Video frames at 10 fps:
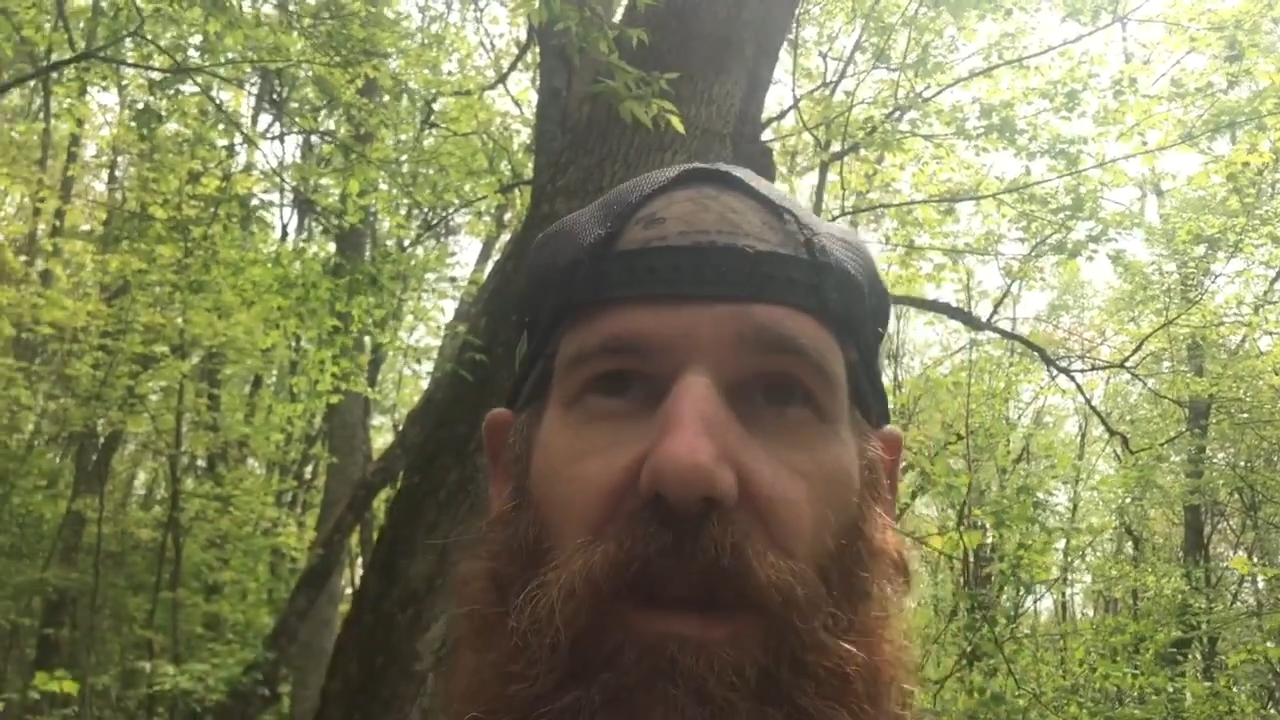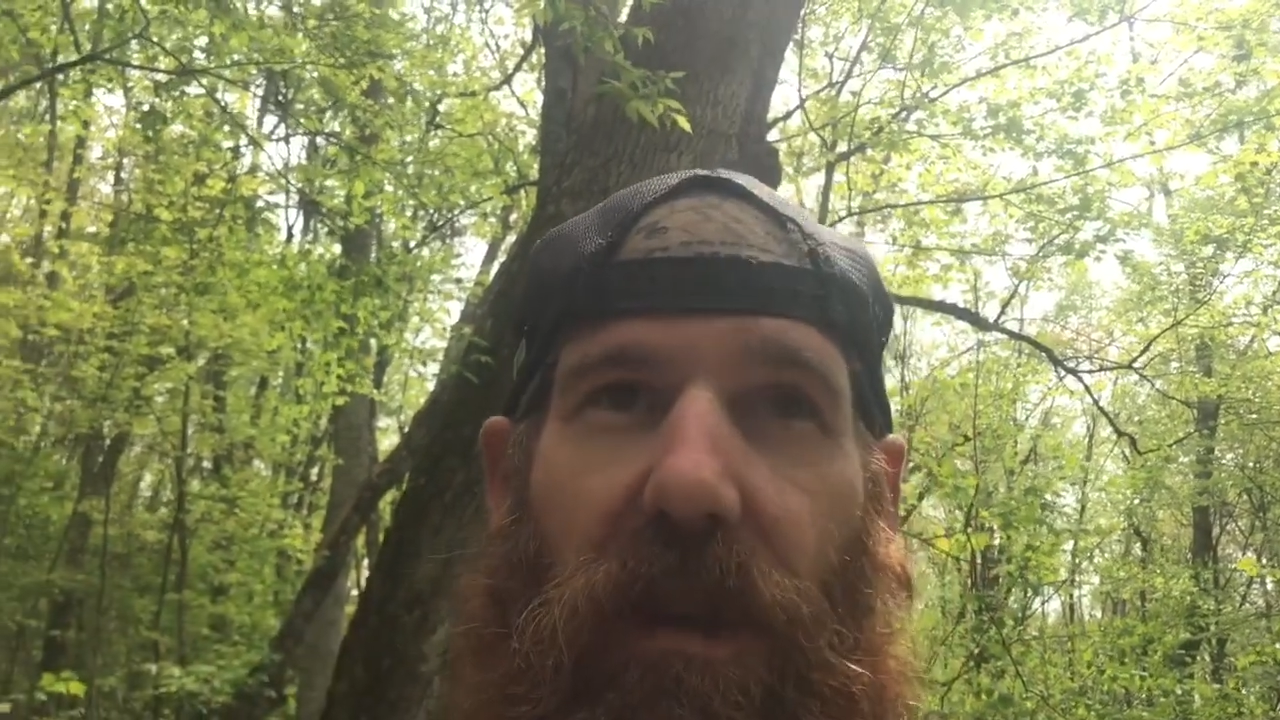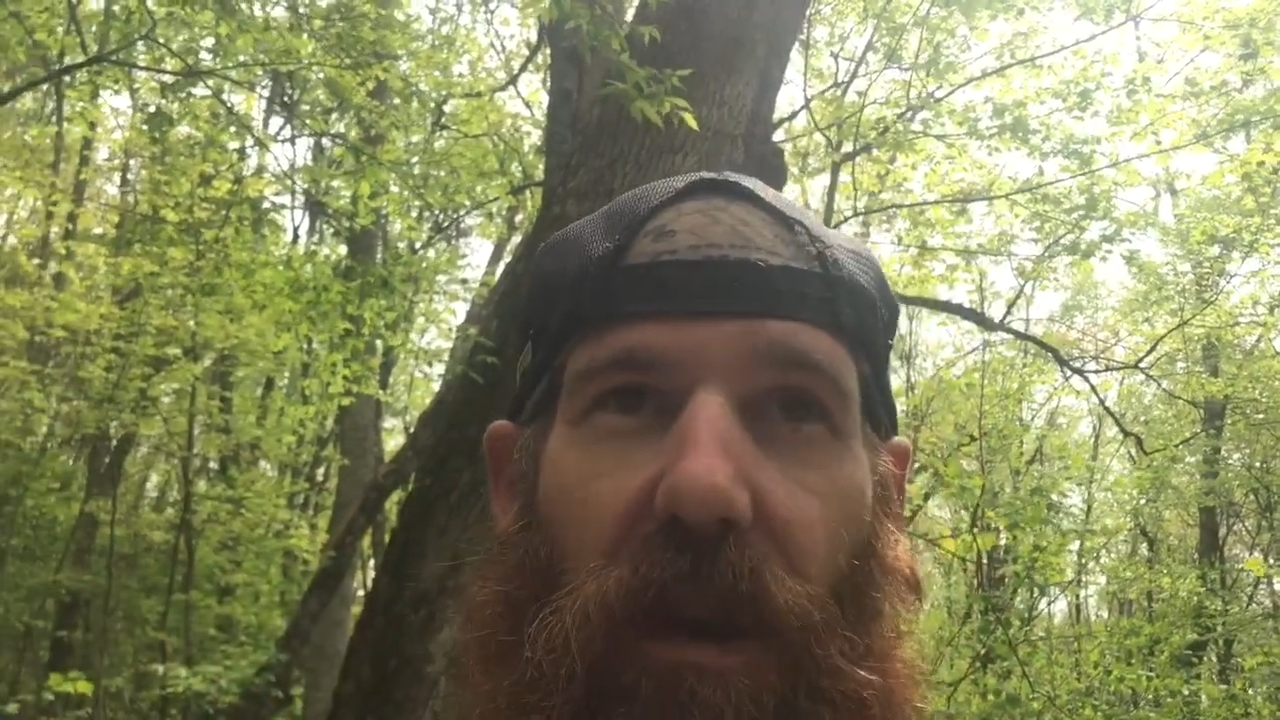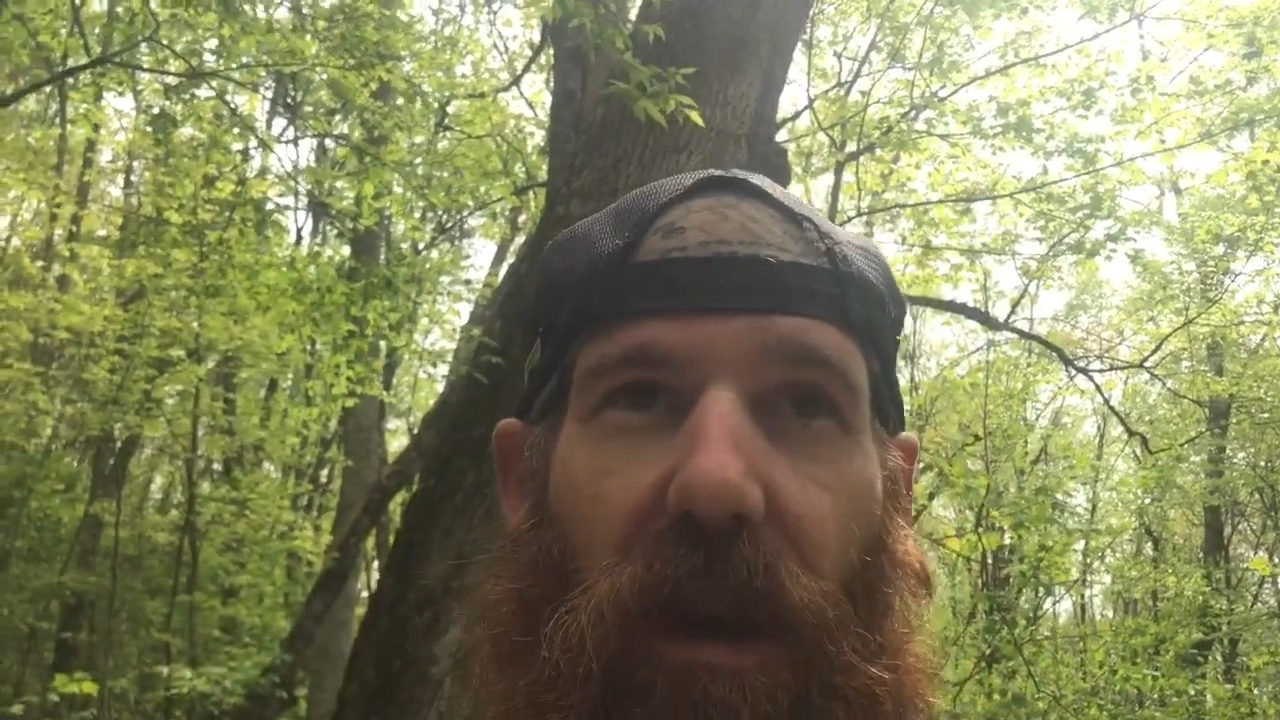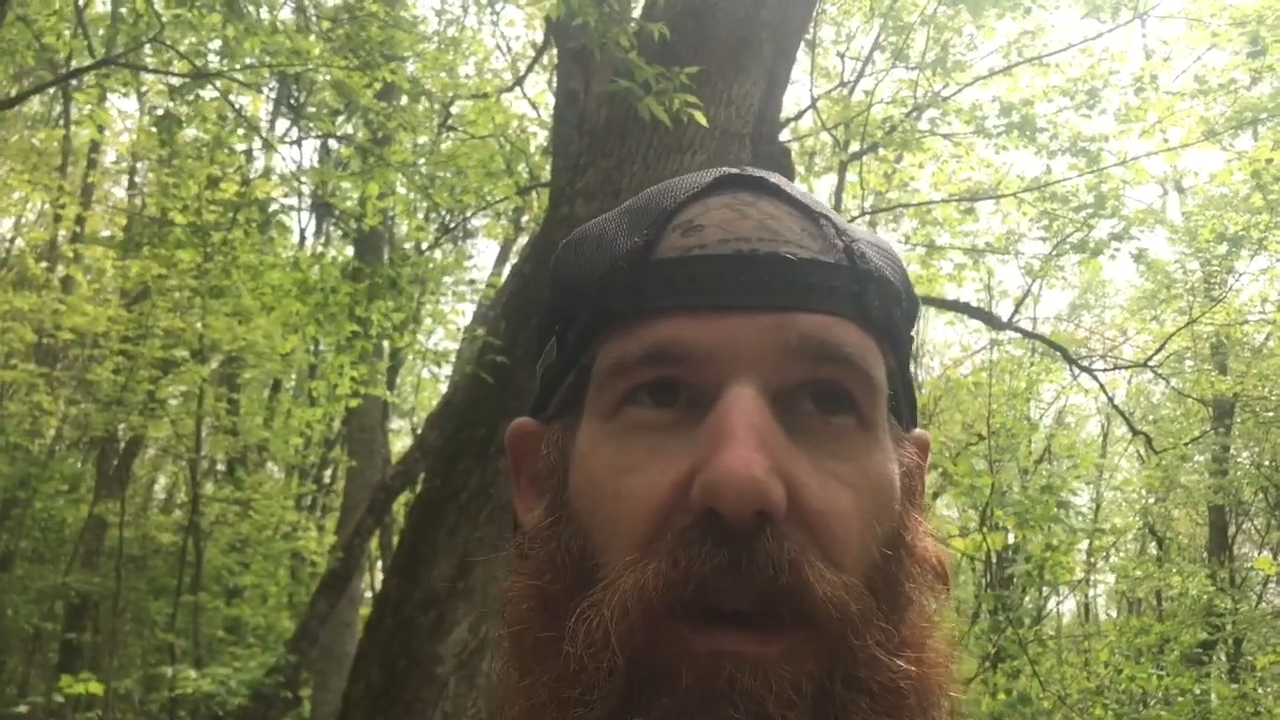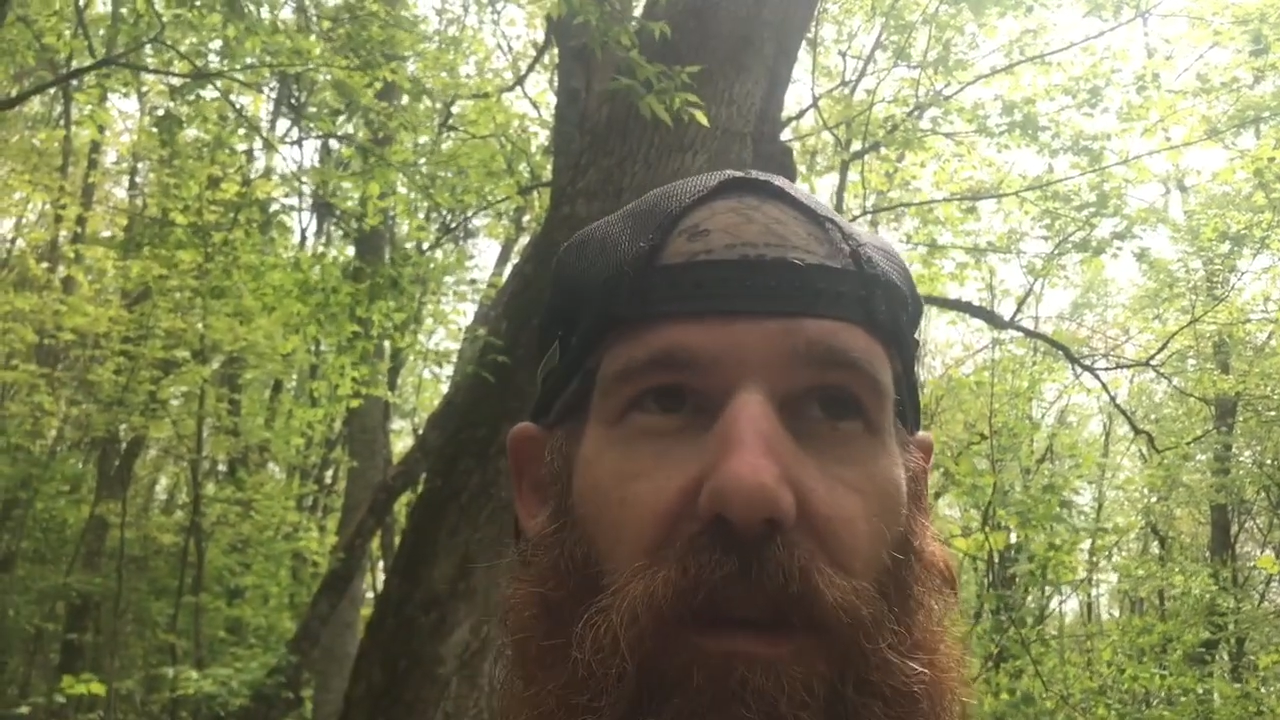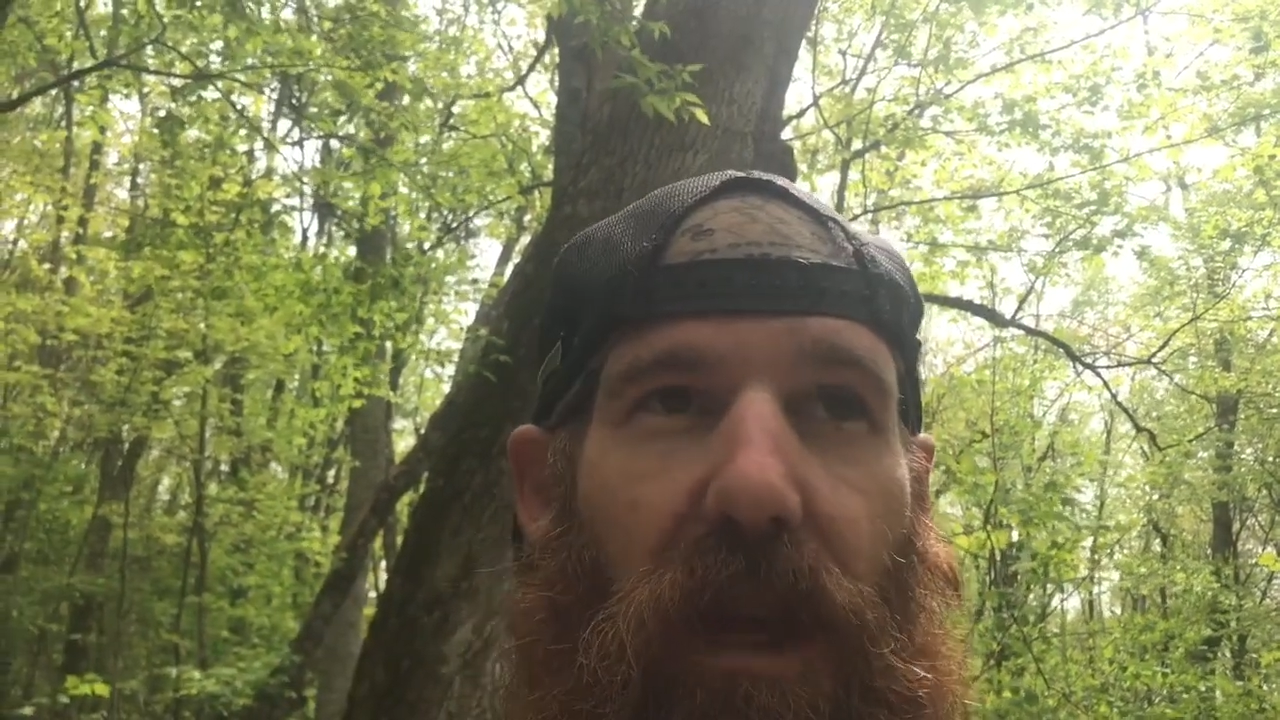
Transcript: the